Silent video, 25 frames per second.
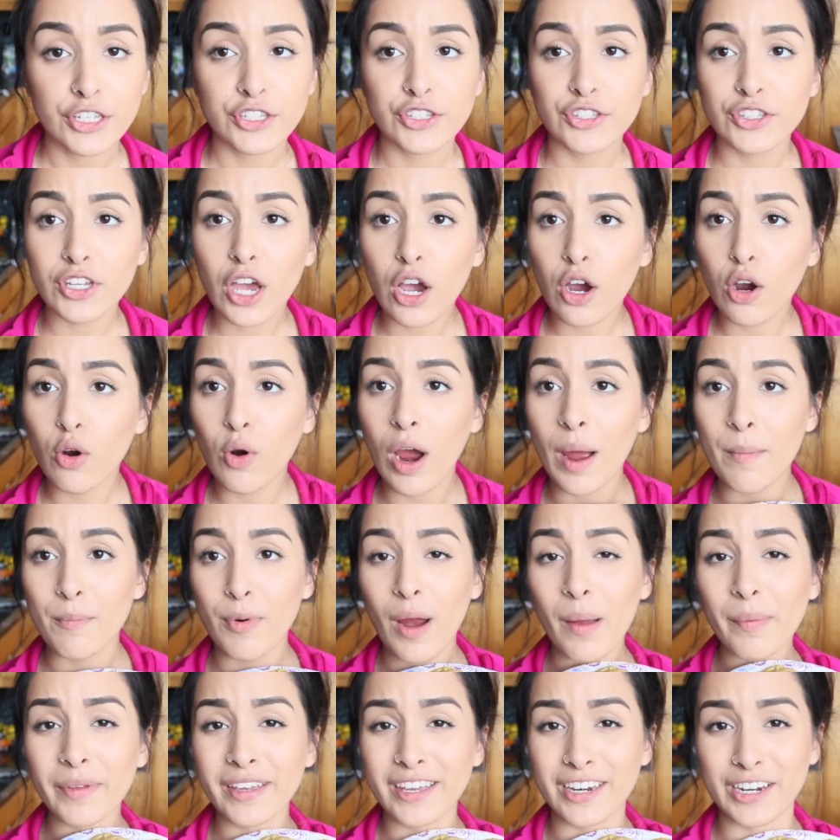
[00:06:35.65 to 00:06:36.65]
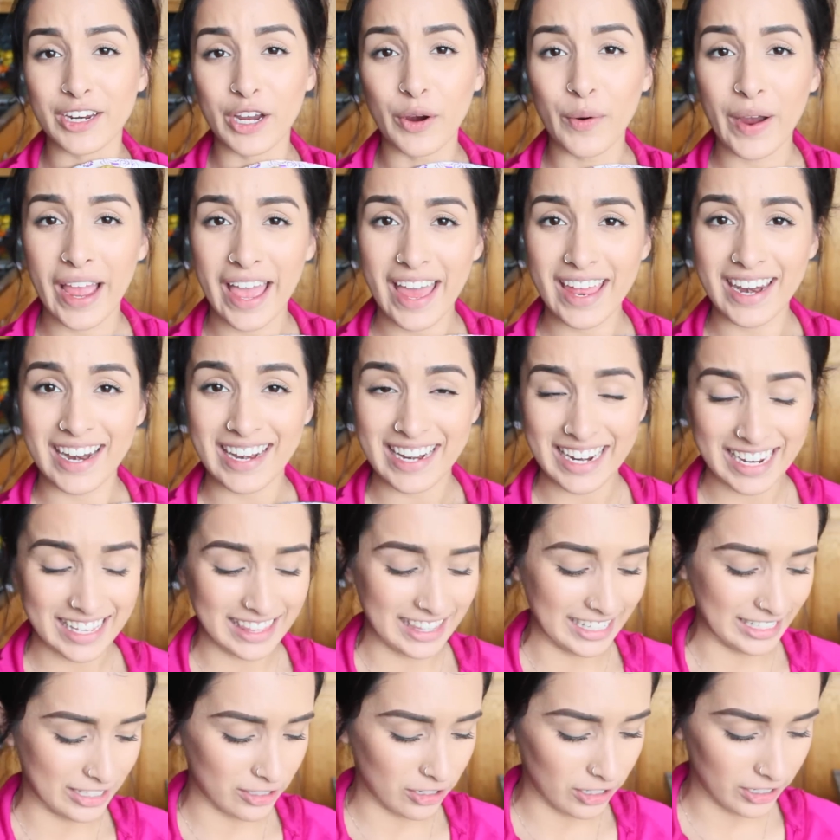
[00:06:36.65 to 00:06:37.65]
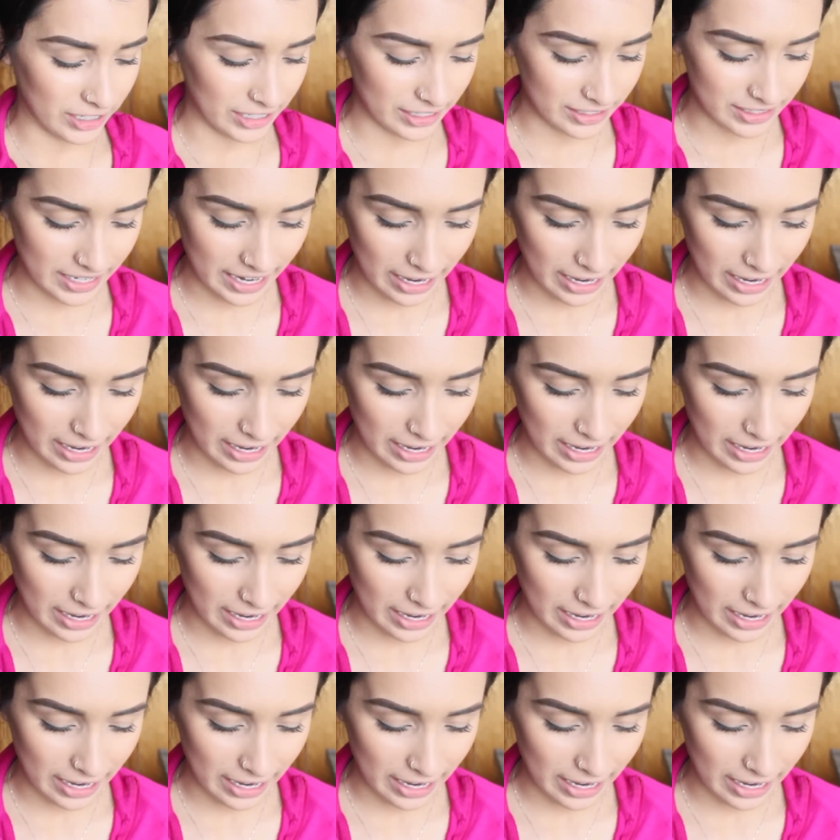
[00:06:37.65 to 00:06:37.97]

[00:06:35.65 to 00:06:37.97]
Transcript: So I'm probably going to go ahead and eat these cookies